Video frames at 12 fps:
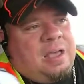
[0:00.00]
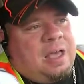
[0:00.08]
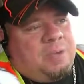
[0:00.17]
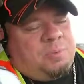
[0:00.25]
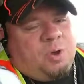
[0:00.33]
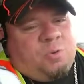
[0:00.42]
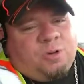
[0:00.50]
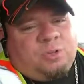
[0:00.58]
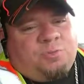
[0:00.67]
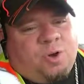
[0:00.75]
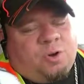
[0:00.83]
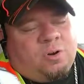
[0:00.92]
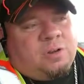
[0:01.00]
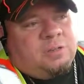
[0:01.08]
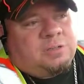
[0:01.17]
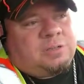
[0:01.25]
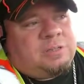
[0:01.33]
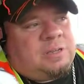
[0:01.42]
I'm going as far
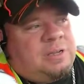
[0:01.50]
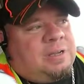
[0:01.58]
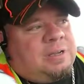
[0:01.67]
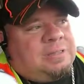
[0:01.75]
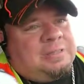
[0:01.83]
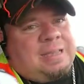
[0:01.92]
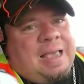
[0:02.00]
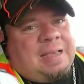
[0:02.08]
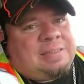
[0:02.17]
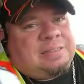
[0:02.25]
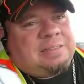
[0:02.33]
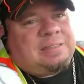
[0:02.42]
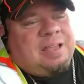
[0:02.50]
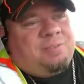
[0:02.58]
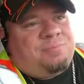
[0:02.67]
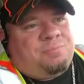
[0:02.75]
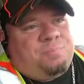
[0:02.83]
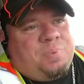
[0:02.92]
as Texas.
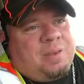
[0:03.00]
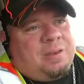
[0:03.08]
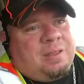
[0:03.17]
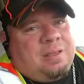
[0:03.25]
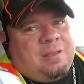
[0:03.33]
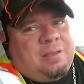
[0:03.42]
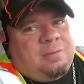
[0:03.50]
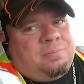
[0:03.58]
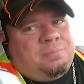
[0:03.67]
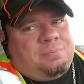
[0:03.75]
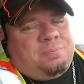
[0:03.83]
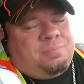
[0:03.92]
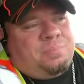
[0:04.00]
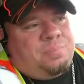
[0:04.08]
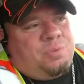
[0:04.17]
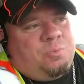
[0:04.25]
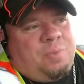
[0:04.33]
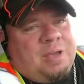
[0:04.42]
I've been to
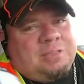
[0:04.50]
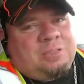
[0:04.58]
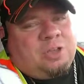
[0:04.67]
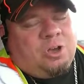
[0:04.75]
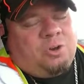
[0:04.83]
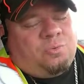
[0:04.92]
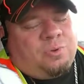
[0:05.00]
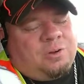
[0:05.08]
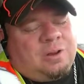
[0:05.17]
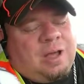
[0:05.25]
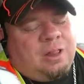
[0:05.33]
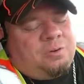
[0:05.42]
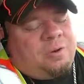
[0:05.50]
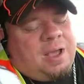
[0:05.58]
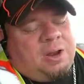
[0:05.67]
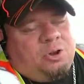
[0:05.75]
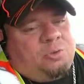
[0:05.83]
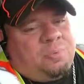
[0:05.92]
New Mexico and
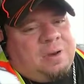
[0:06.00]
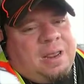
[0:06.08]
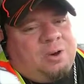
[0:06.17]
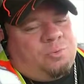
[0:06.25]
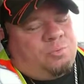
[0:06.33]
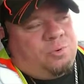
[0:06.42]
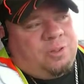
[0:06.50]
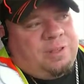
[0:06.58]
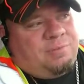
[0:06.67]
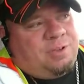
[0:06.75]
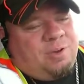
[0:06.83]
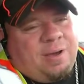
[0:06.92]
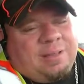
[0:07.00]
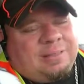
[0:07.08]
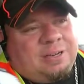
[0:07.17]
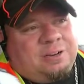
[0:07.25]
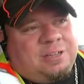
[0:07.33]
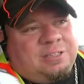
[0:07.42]
Colorado, but I don't really even go out
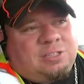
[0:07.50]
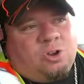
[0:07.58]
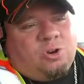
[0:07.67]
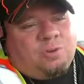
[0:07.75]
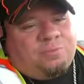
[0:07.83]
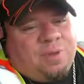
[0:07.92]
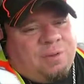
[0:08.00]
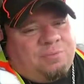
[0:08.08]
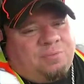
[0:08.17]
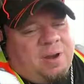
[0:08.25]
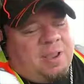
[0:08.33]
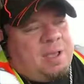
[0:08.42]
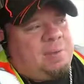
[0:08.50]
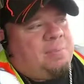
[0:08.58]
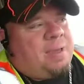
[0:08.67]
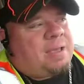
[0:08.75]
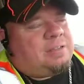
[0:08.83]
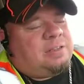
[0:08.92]
there because it's hard to find freight coming
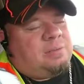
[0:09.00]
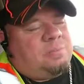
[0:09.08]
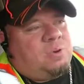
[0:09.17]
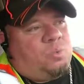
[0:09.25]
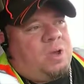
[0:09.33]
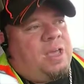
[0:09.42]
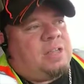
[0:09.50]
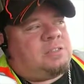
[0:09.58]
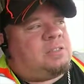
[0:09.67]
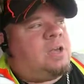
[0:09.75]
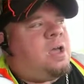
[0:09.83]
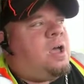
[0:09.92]
back to the Midwest.